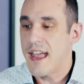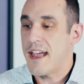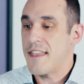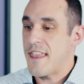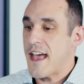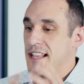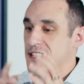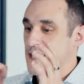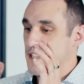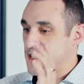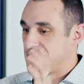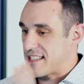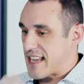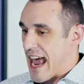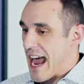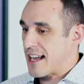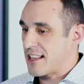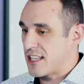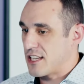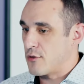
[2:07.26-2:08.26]
And that's
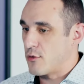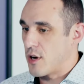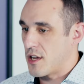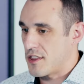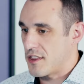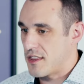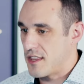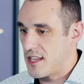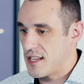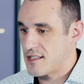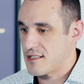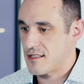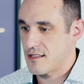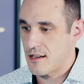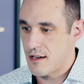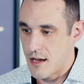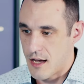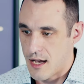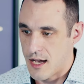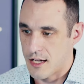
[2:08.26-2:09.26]
exactly what this
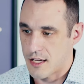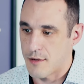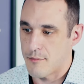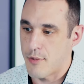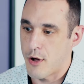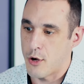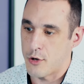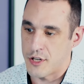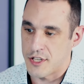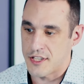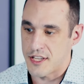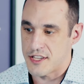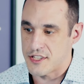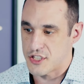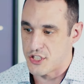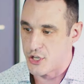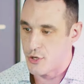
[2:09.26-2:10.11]
component is